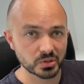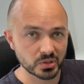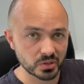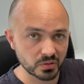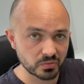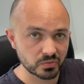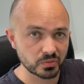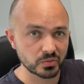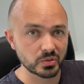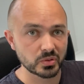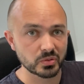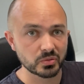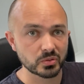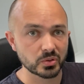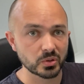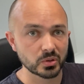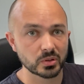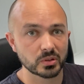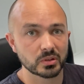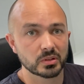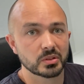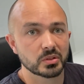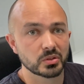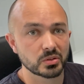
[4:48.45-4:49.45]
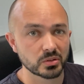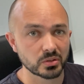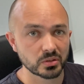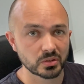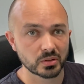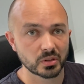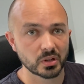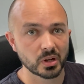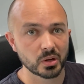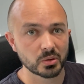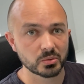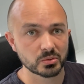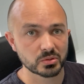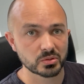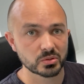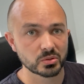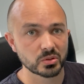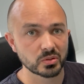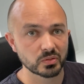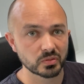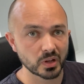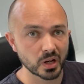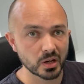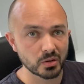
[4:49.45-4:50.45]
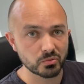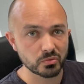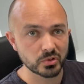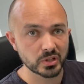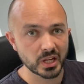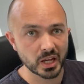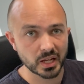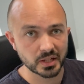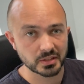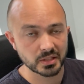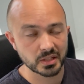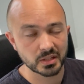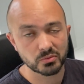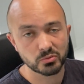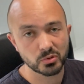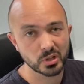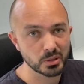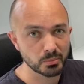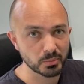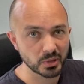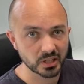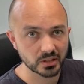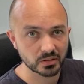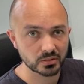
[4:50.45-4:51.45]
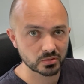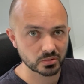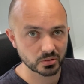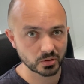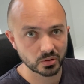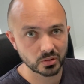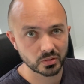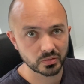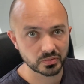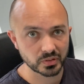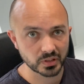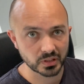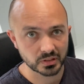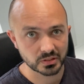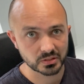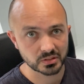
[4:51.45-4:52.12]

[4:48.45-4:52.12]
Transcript: you've got your own sort of like re-edit, remix sort of thing.